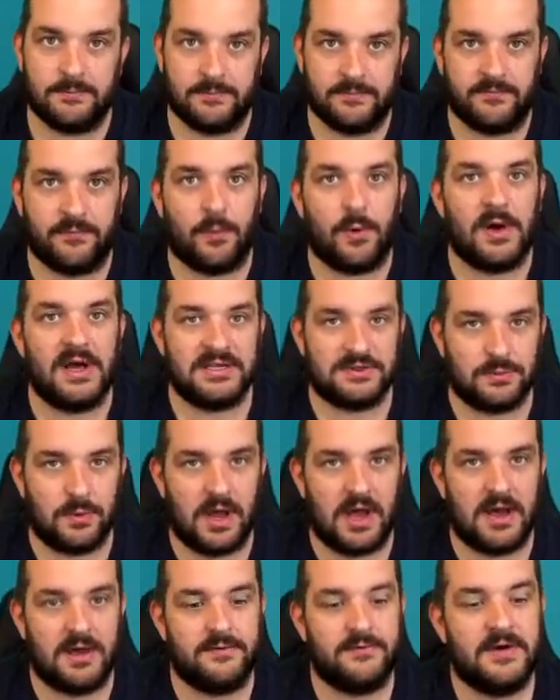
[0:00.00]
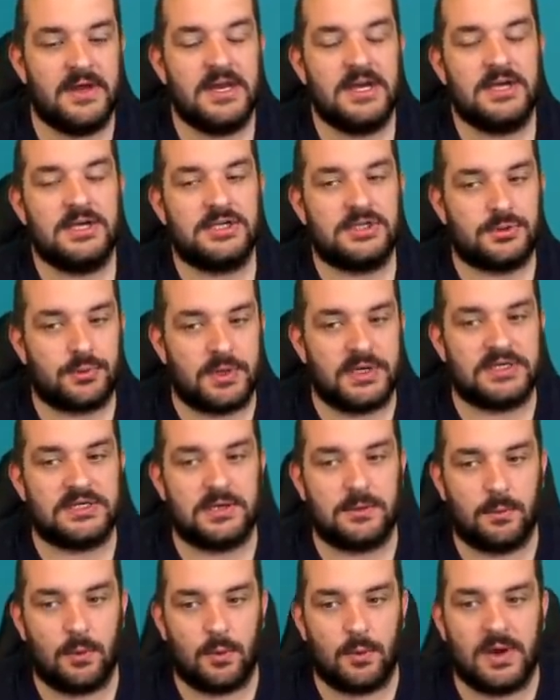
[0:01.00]
for what it's worth,
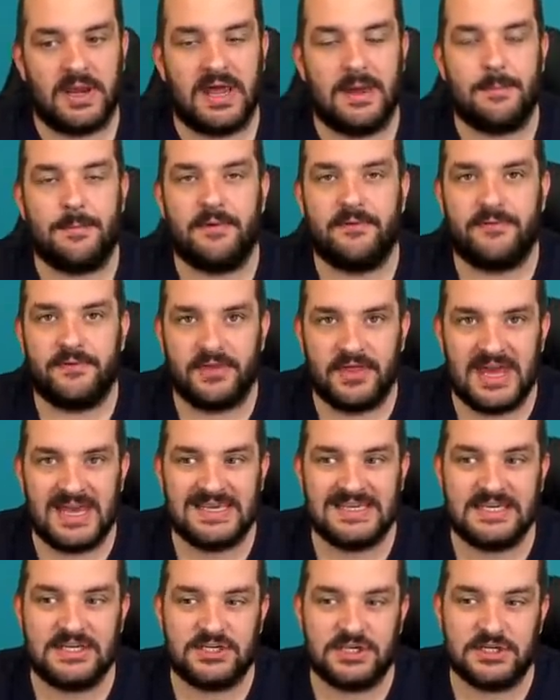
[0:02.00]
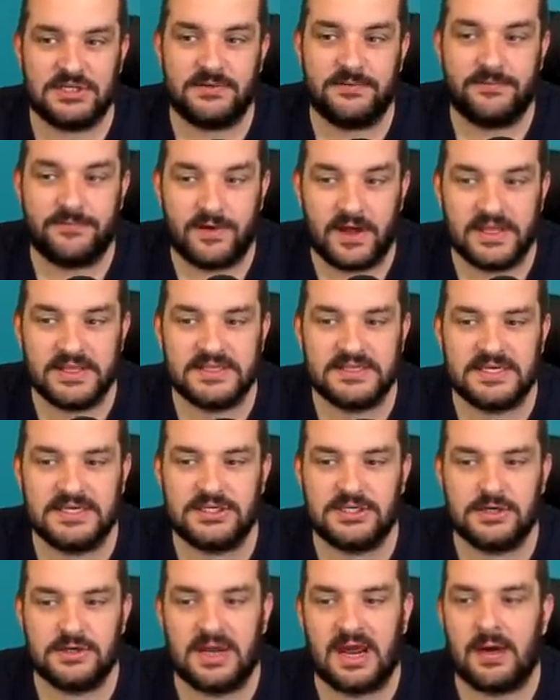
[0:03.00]
Switzerland will win it. But for this, it's just a funds
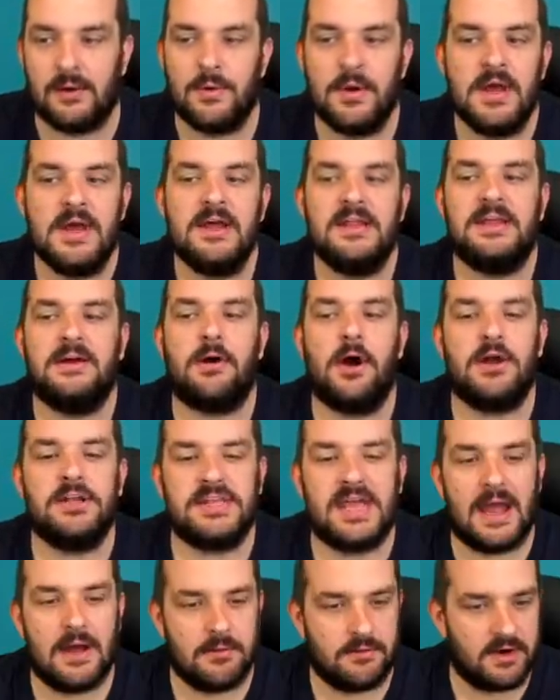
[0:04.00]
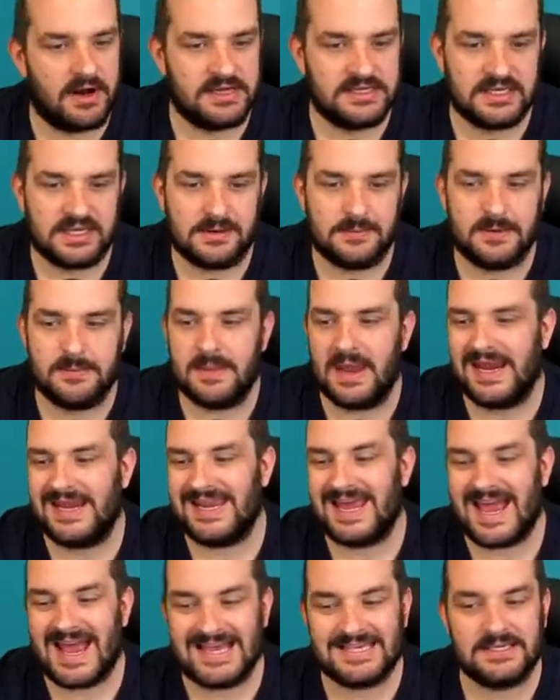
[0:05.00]
issue. Now, there are downgrades that can be made.
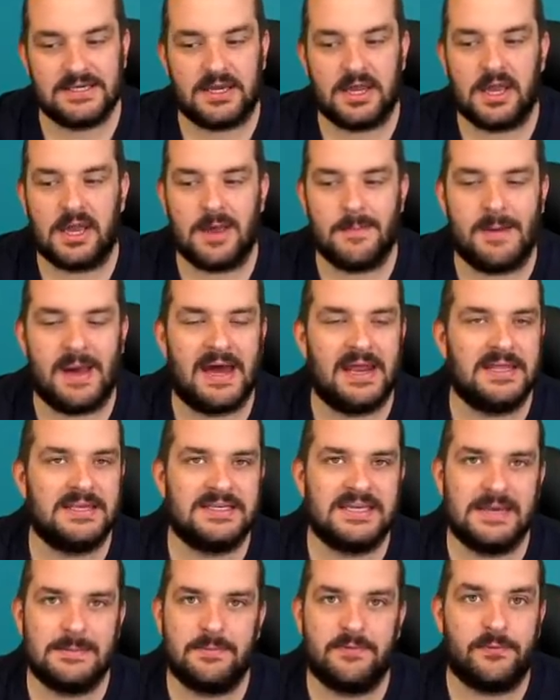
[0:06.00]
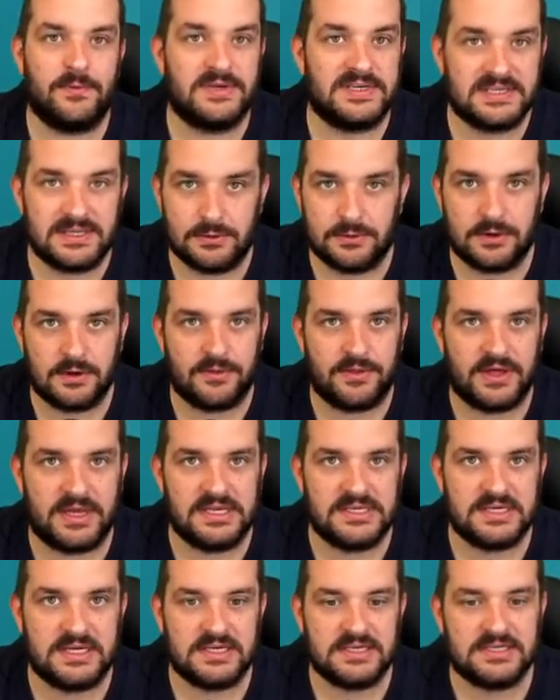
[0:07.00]
Hazard could come out of the team if we still don't think
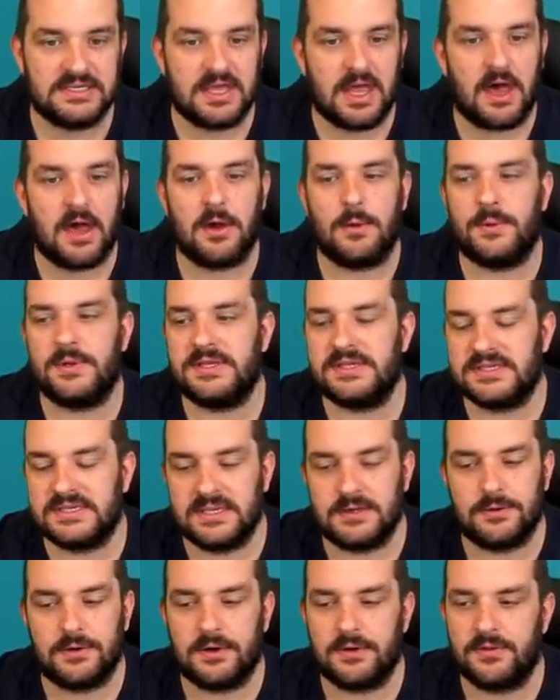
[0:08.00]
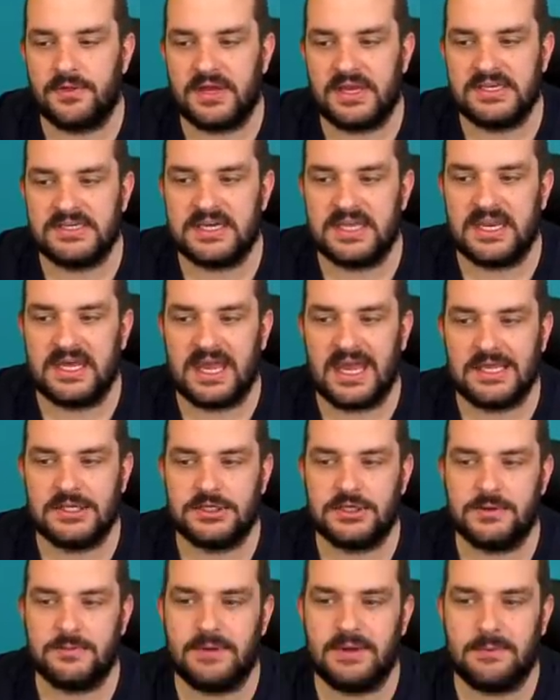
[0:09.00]
he's going to start. We still don't think he's going to get
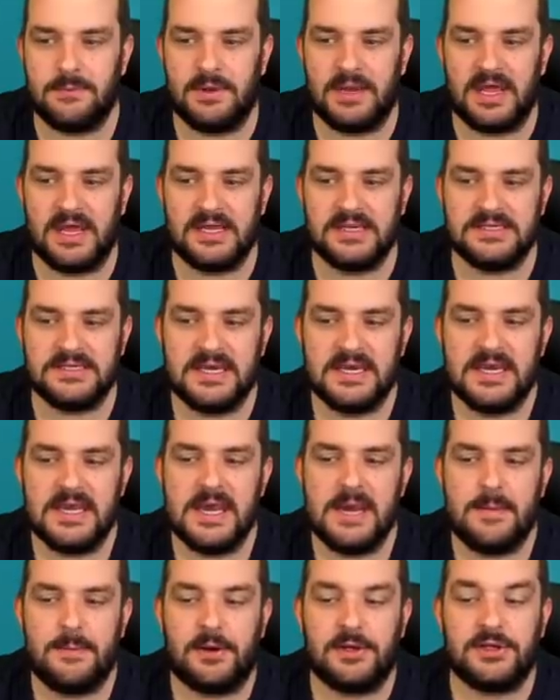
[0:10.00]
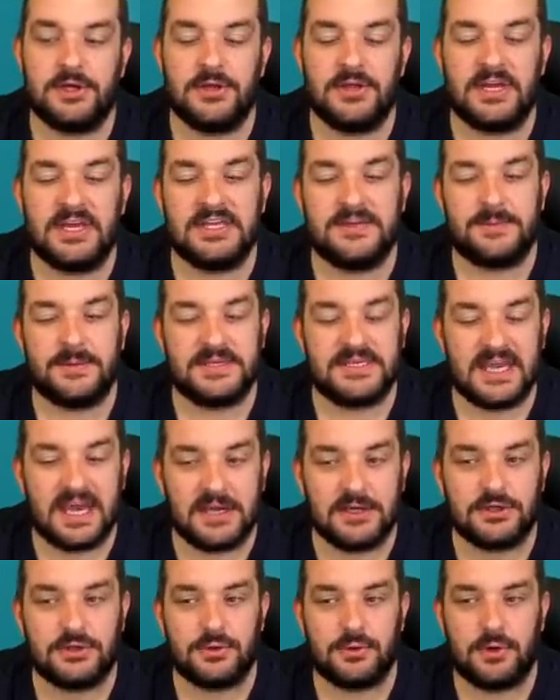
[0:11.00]
too many minutes. But I do think he's a
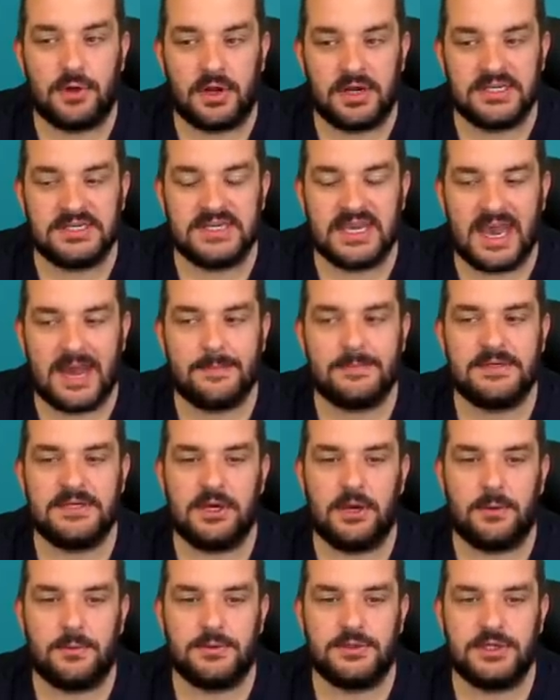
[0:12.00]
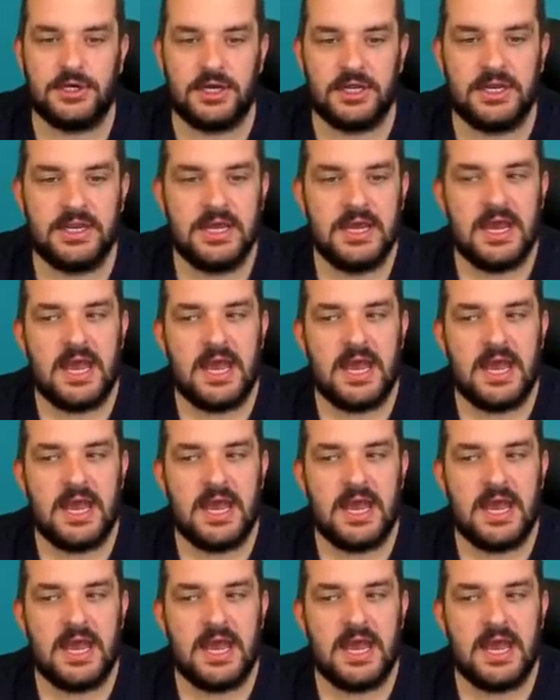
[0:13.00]
potential nice captaincy option.